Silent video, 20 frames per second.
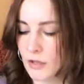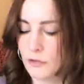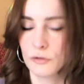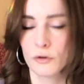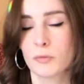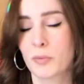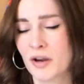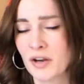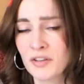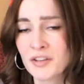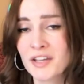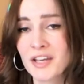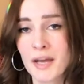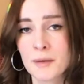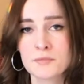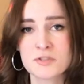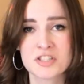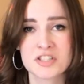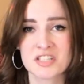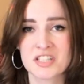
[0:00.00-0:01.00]
So apparently
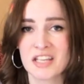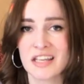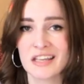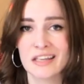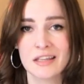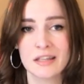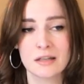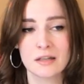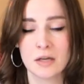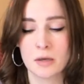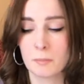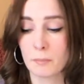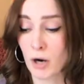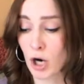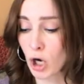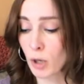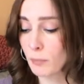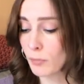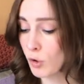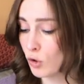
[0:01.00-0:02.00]
I'm just in a
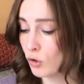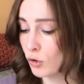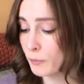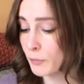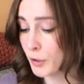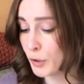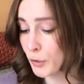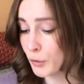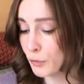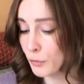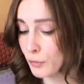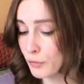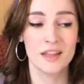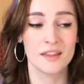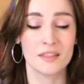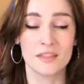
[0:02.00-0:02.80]
purple mood.